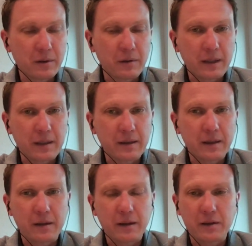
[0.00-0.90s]
So I guess
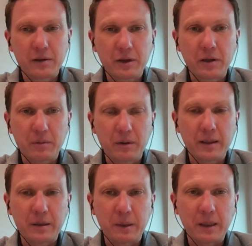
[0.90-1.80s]
that's
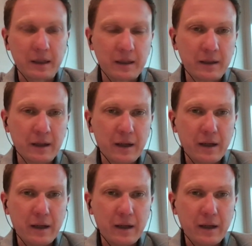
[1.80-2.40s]
generally speaking.